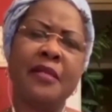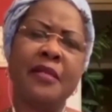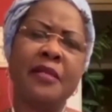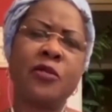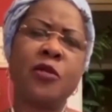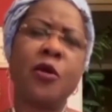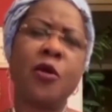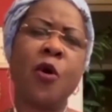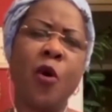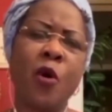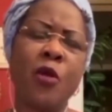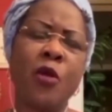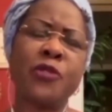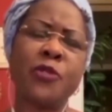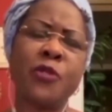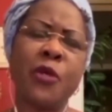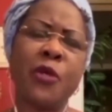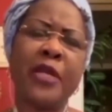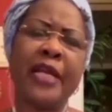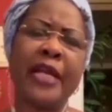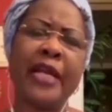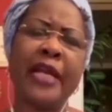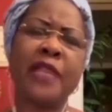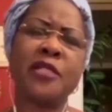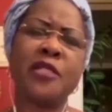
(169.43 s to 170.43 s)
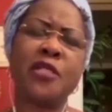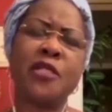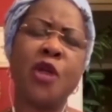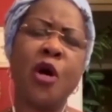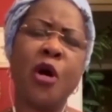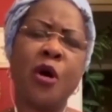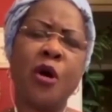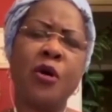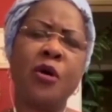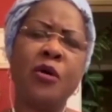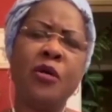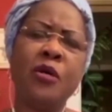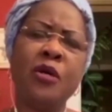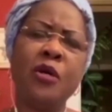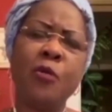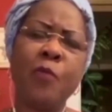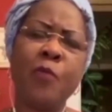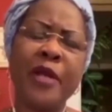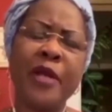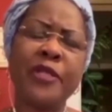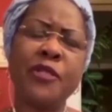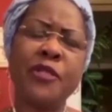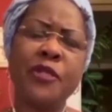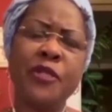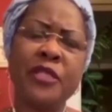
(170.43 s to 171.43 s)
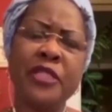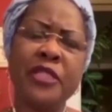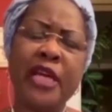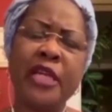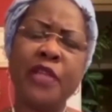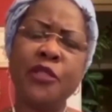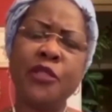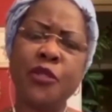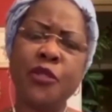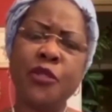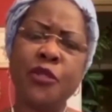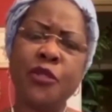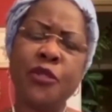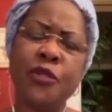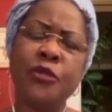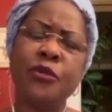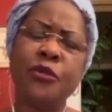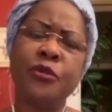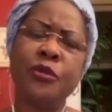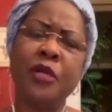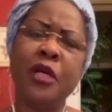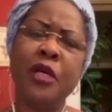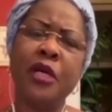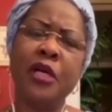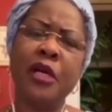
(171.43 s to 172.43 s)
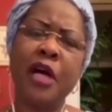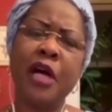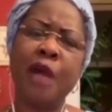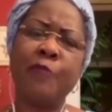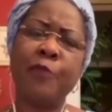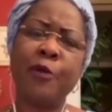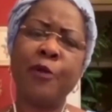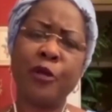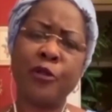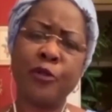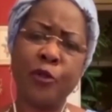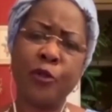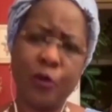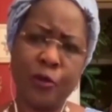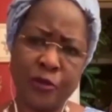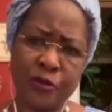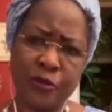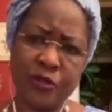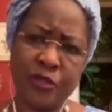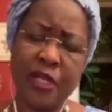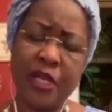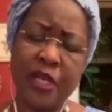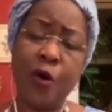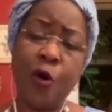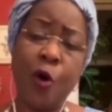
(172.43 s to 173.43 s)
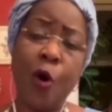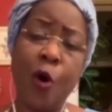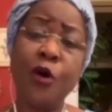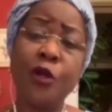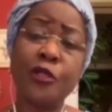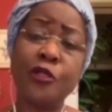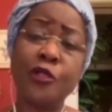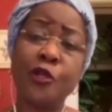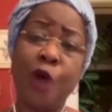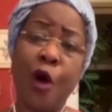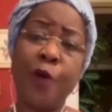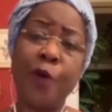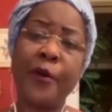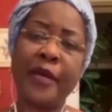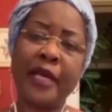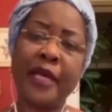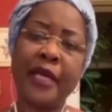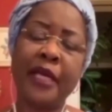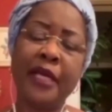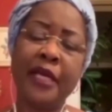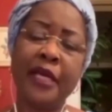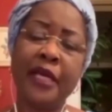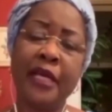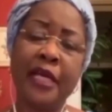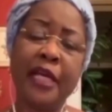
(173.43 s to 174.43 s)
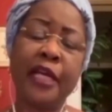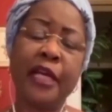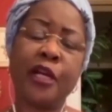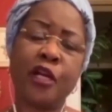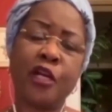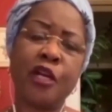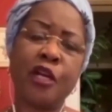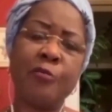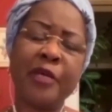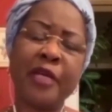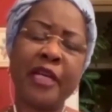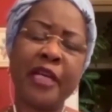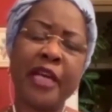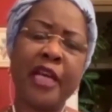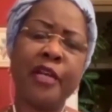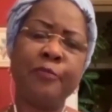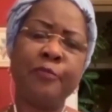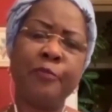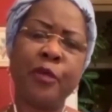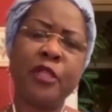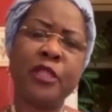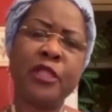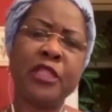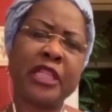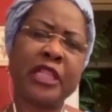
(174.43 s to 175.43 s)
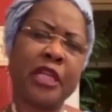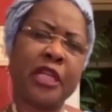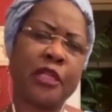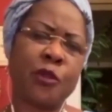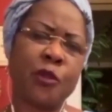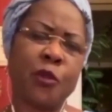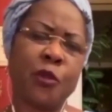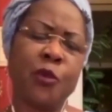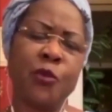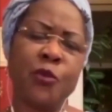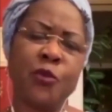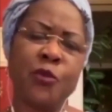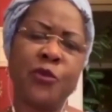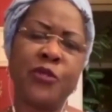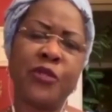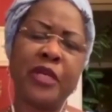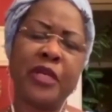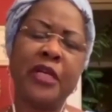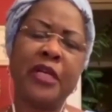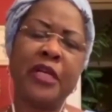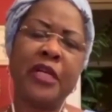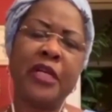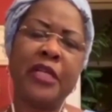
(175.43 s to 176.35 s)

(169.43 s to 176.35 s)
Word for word: So also let us know what you intend to do about those ongoing economic and political coups